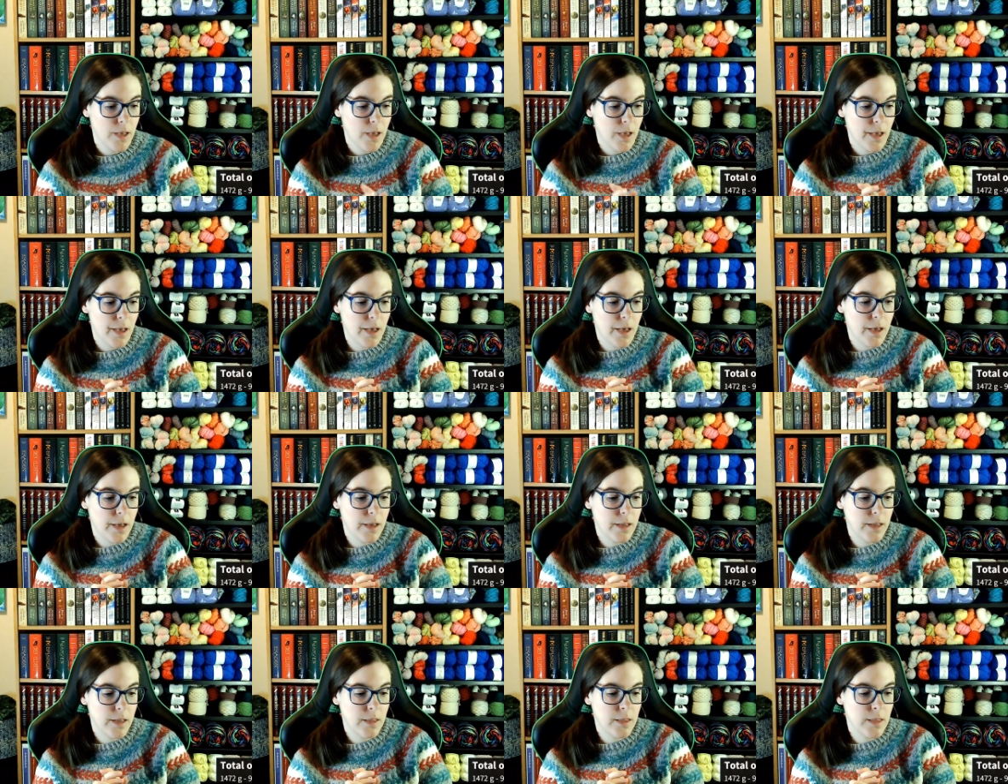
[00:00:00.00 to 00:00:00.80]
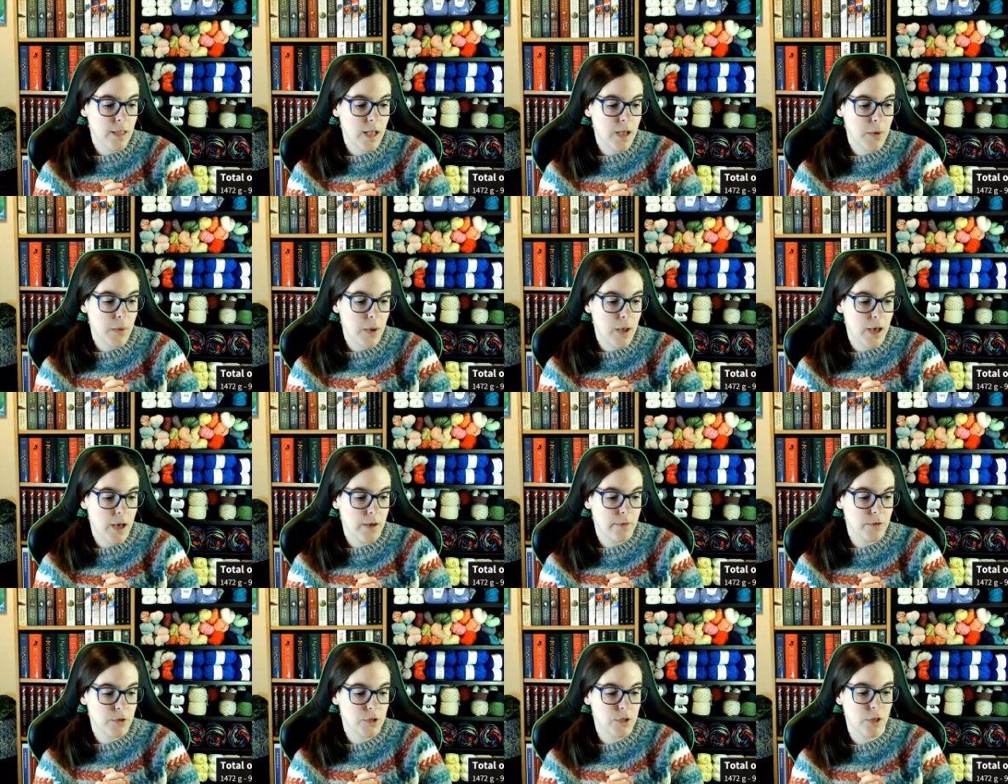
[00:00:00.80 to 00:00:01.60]
I now
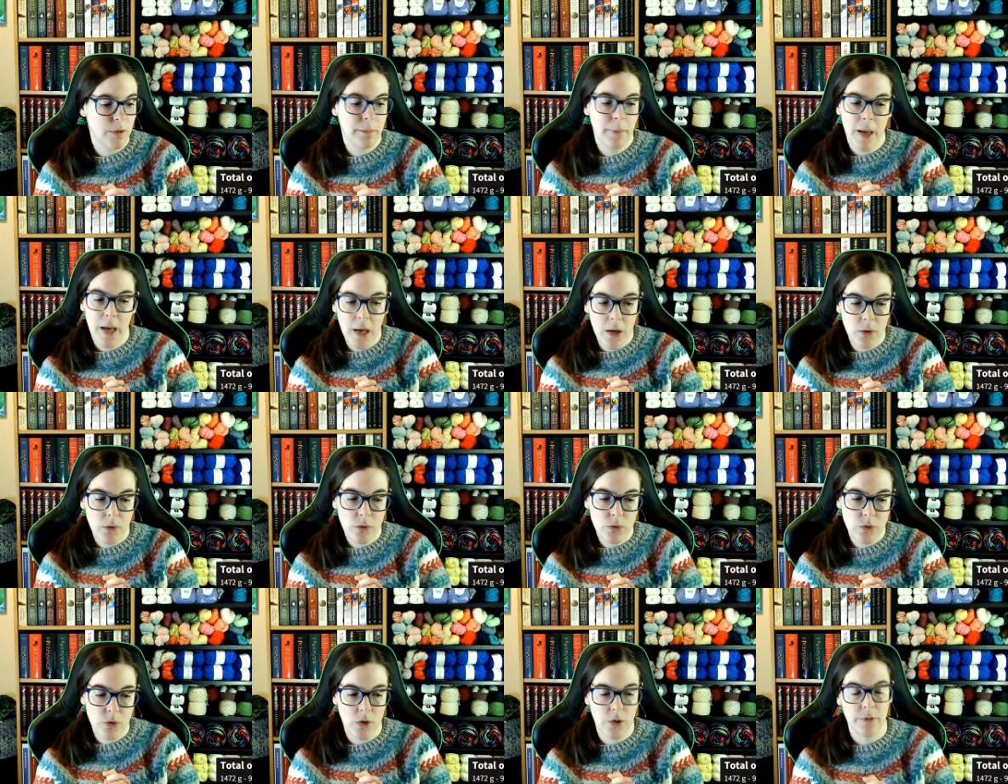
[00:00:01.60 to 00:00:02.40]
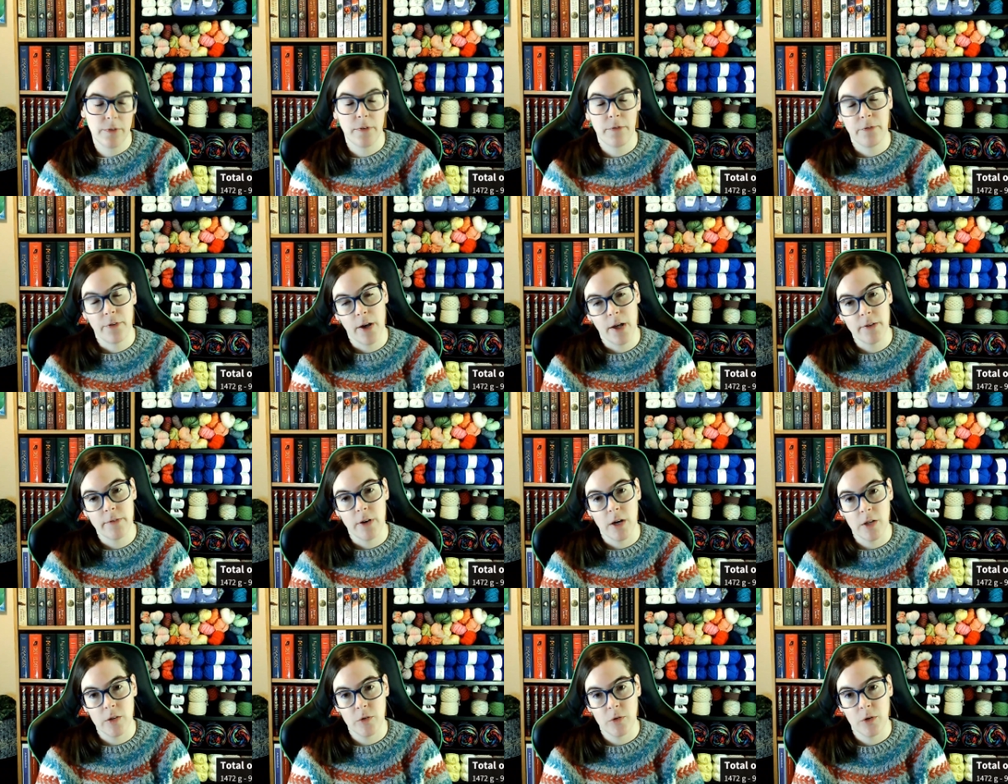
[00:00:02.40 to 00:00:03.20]
have a sum out of
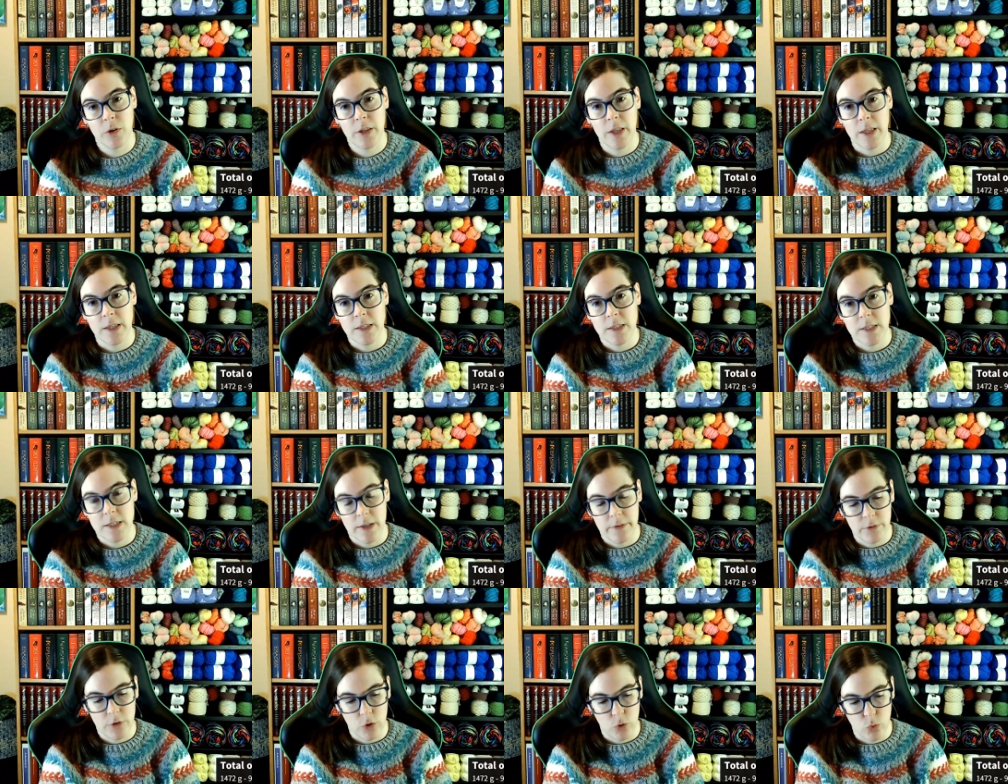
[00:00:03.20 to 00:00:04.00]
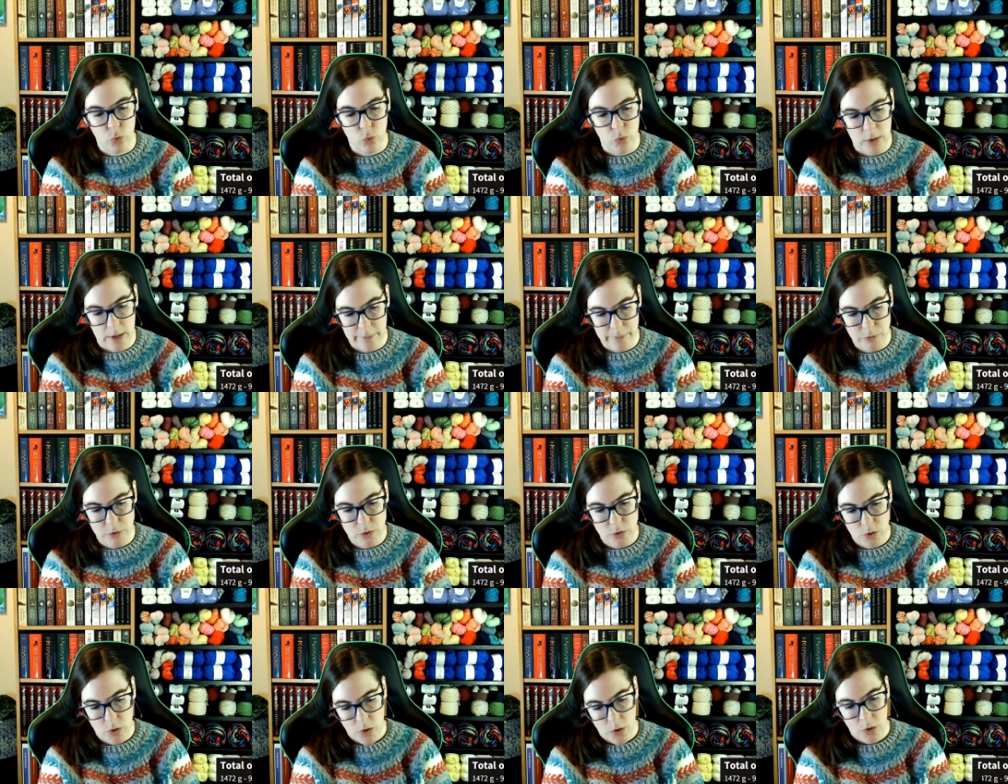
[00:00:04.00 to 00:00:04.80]
572 grams,
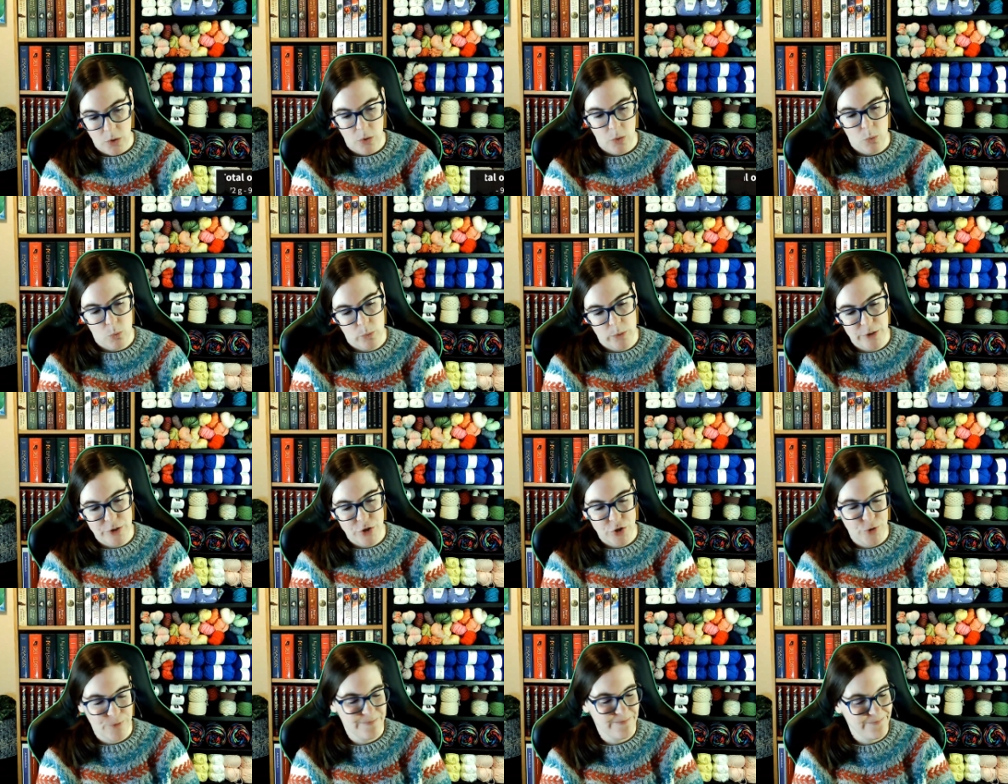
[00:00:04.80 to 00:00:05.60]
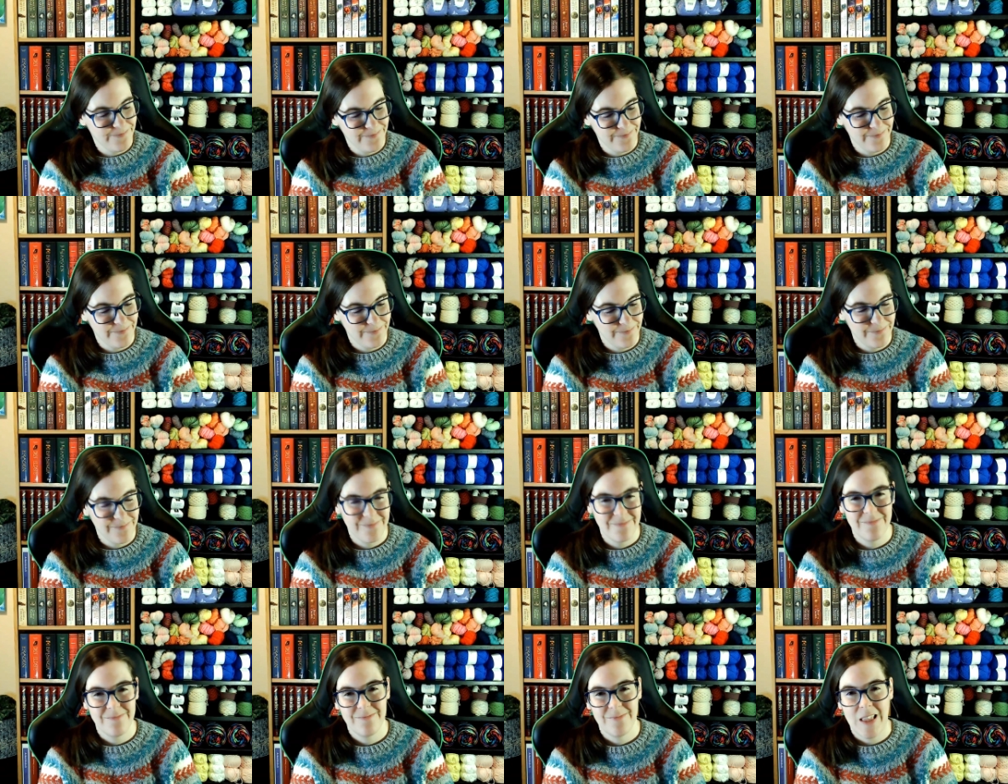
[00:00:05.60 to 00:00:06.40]
which,
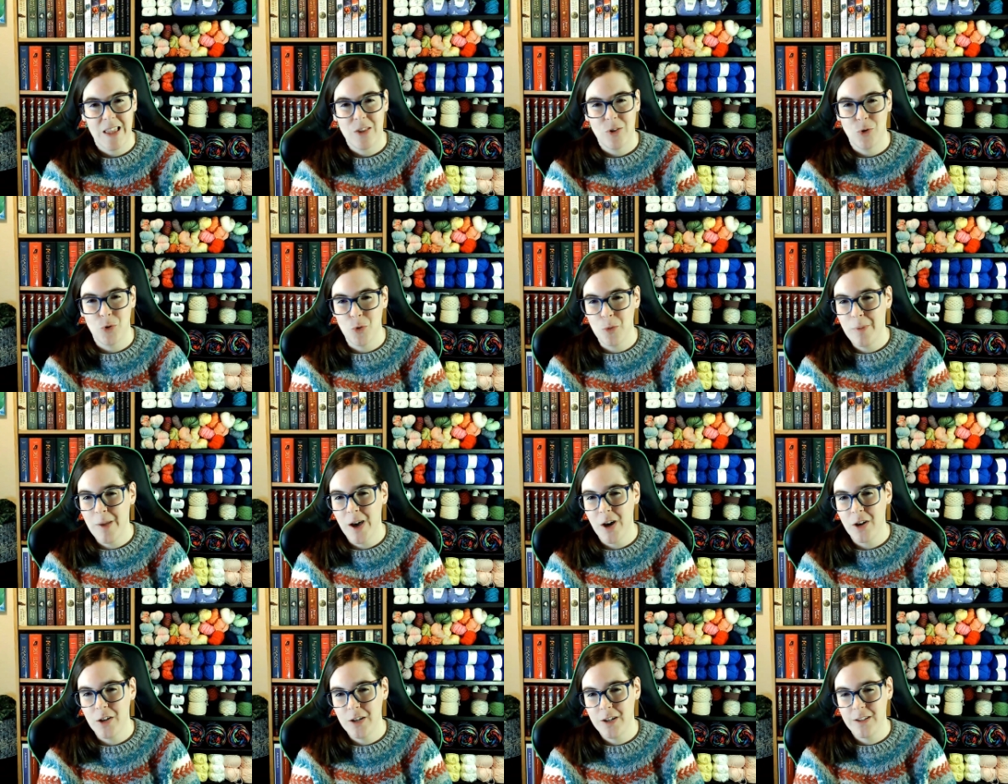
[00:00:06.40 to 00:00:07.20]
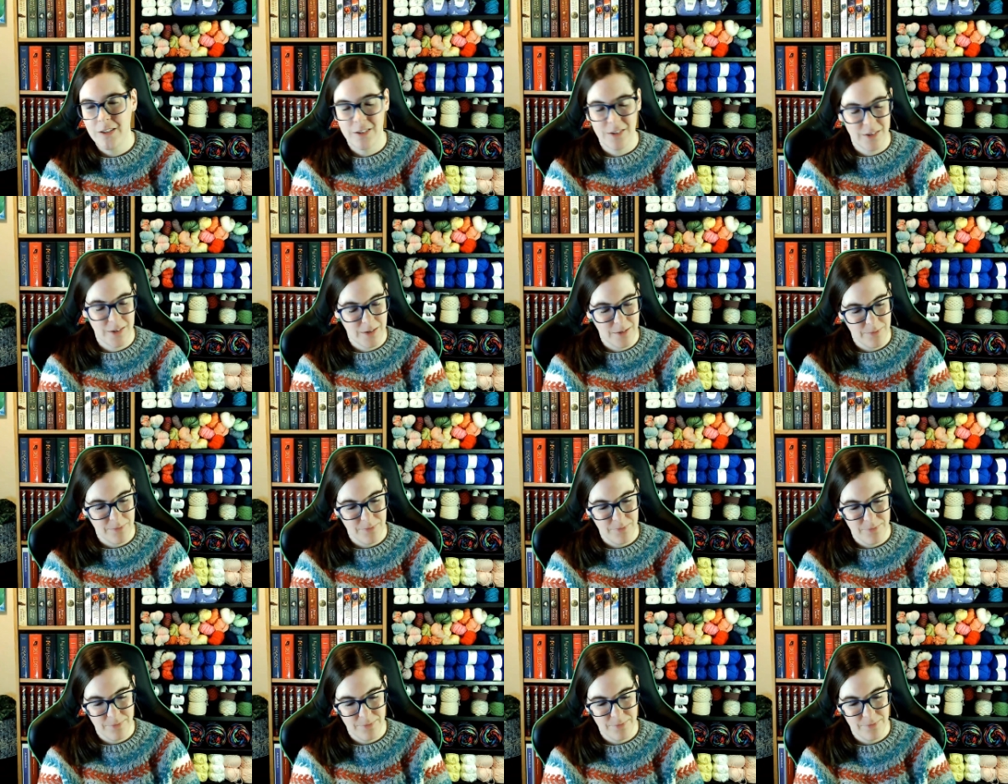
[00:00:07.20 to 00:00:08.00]
to be honest,
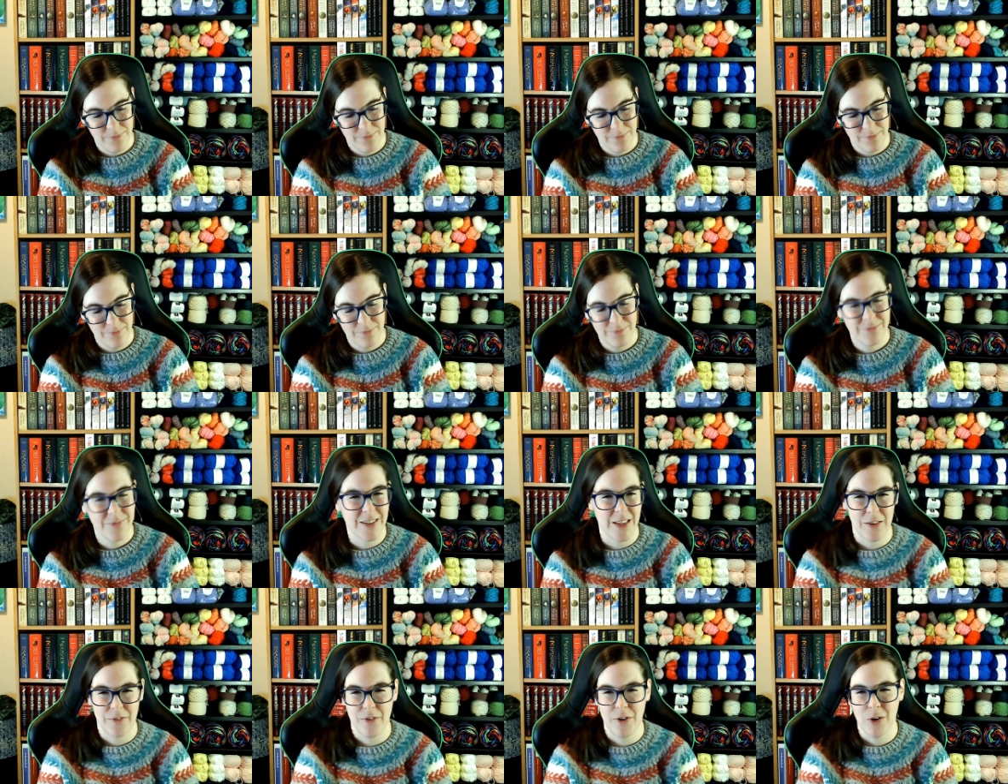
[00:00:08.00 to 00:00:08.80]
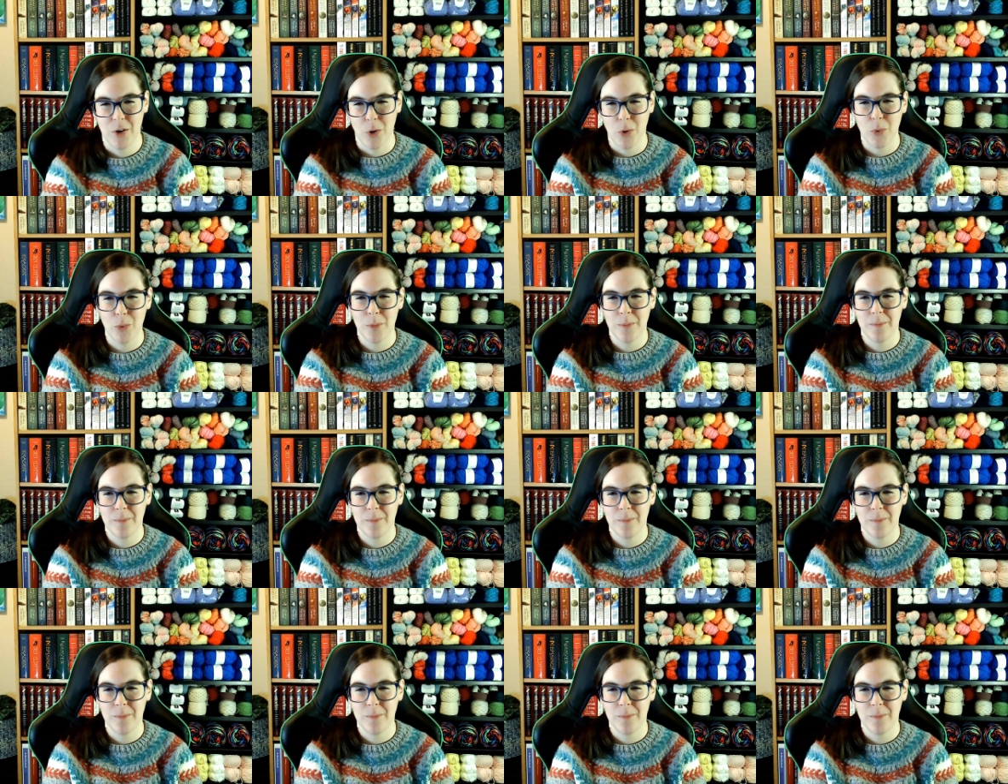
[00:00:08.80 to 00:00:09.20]
that's very low.